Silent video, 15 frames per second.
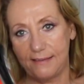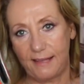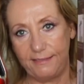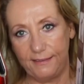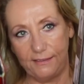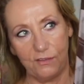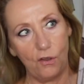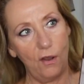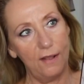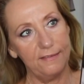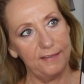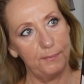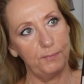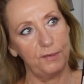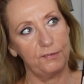I think the
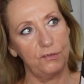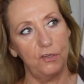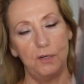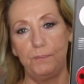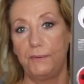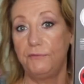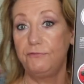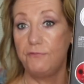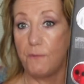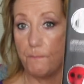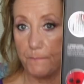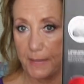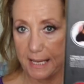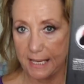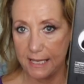concept is good, but for
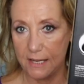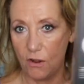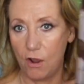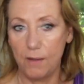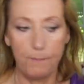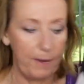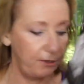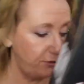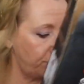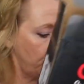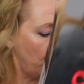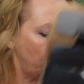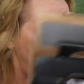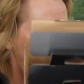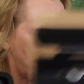me, on my
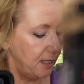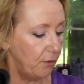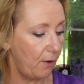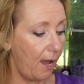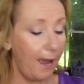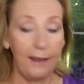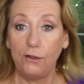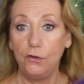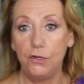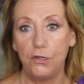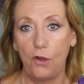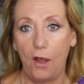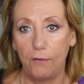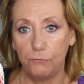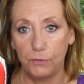short hair, I
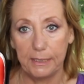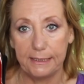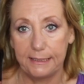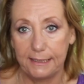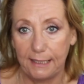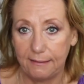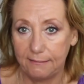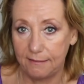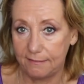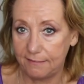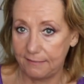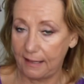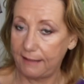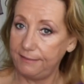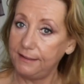could not really get
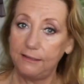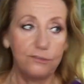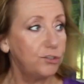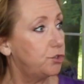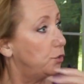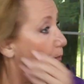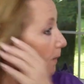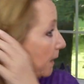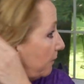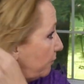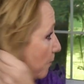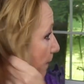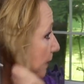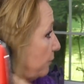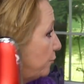this. I think it's too big
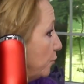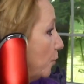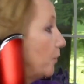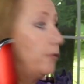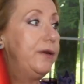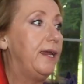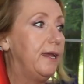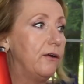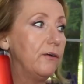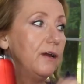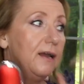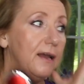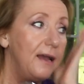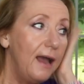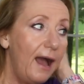for my shorter hair.
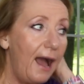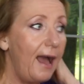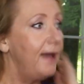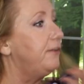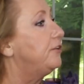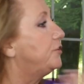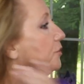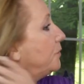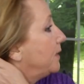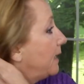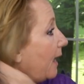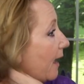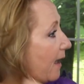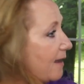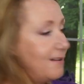I could do
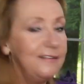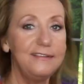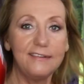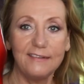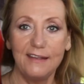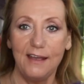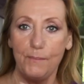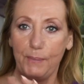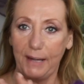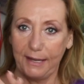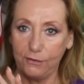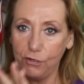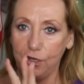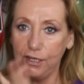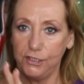the ends, but
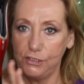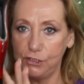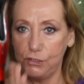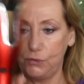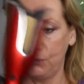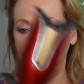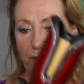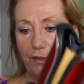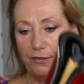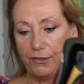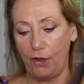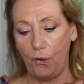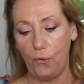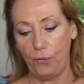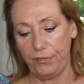I couldn't do
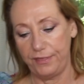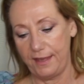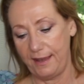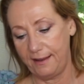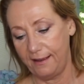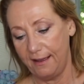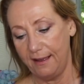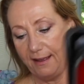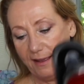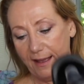the whole thing.